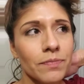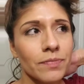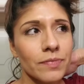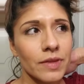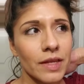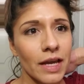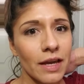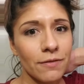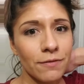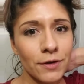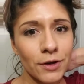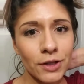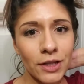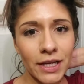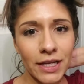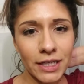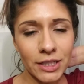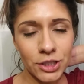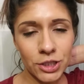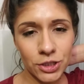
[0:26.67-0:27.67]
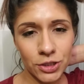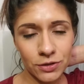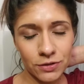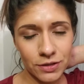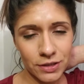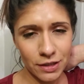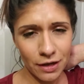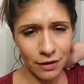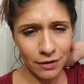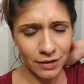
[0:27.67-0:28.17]
if you're like a true
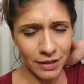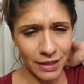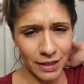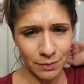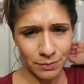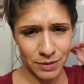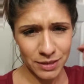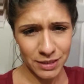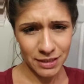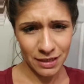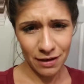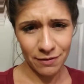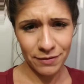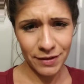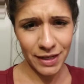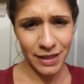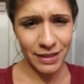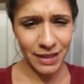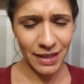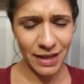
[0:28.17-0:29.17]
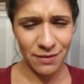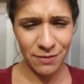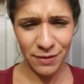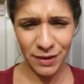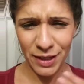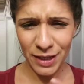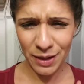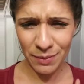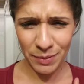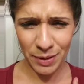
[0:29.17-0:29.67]
sorry, like I'm stuffy, like I feel
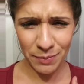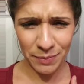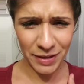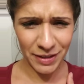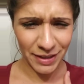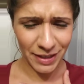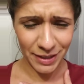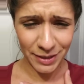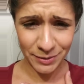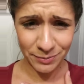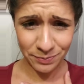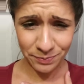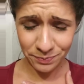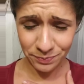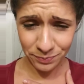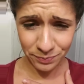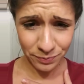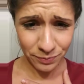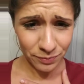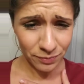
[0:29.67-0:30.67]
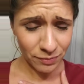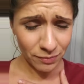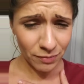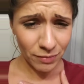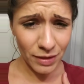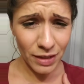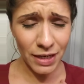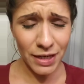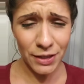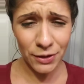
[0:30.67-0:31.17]
like I might be like
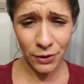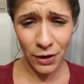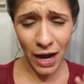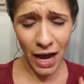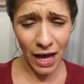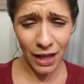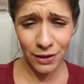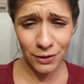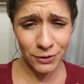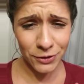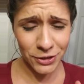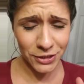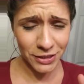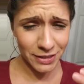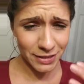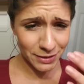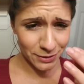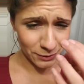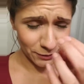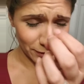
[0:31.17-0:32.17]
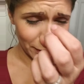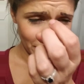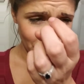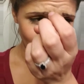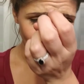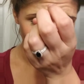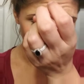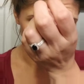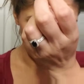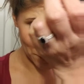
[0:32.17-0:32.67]
either allergies or like
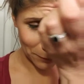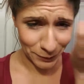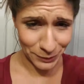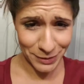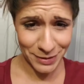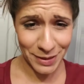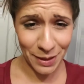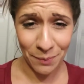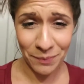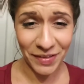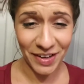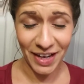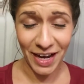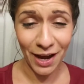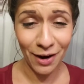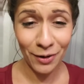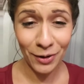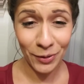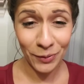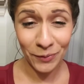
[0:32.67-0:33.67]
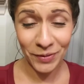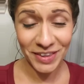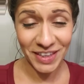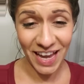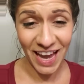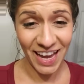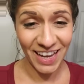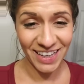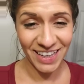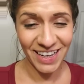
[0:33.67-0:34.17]
cold or something. I don't know what the
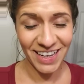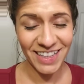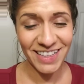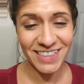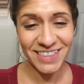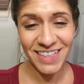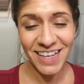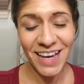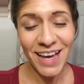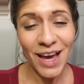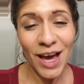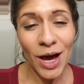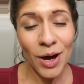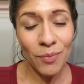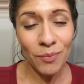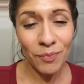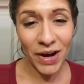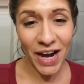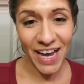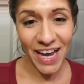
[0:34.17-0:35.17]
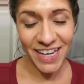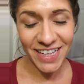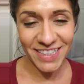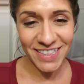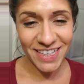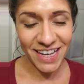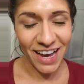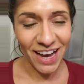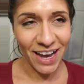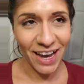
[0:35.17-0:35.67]
heck it is.
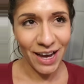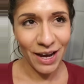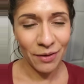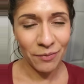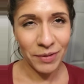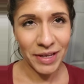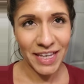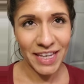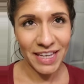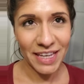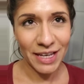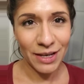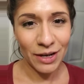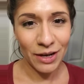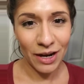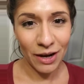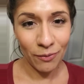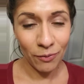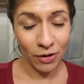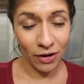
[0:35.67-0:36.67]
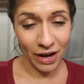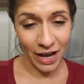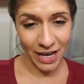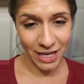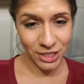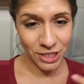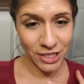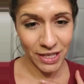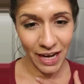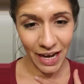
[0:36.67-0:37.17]
But
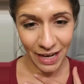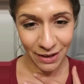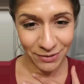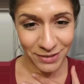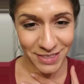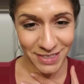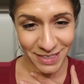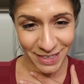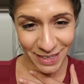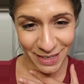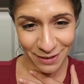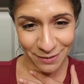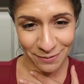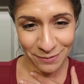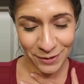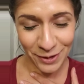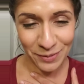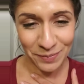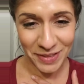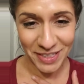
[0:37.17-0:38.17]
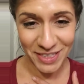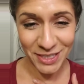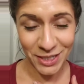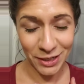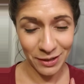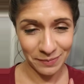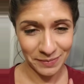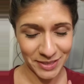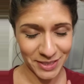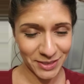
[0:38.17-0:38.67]
actually I was studying for a
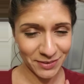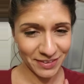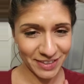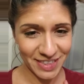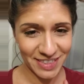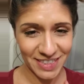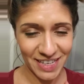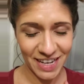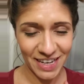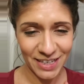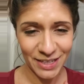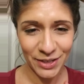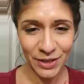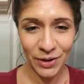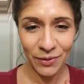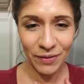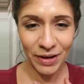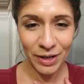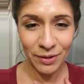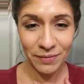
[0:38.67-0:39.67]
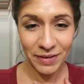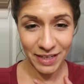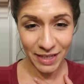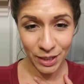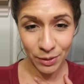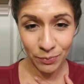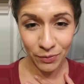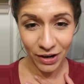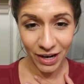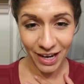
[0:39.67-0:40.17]
midterm, and so I decided, you know what, we need
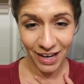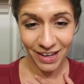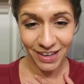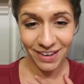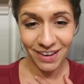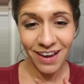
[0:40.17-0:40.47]
a break.